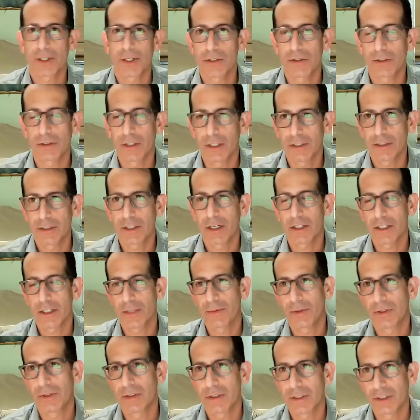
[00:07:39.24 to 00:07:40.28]
certainly has
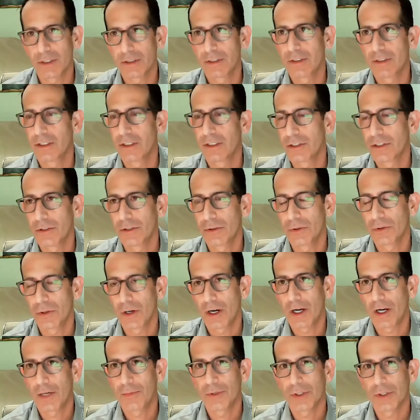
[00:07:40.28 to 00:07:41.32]
customers that do
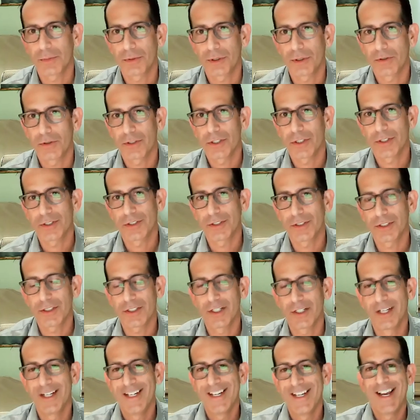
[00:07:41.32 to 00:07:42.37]
hybrid approaches
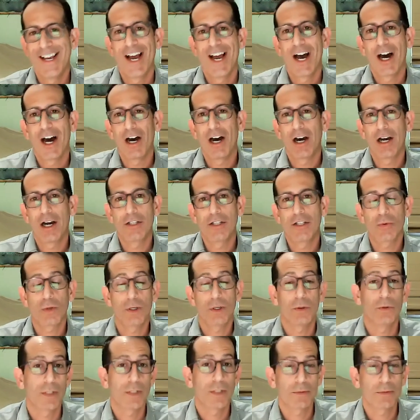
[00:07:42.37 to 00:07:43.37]
as well.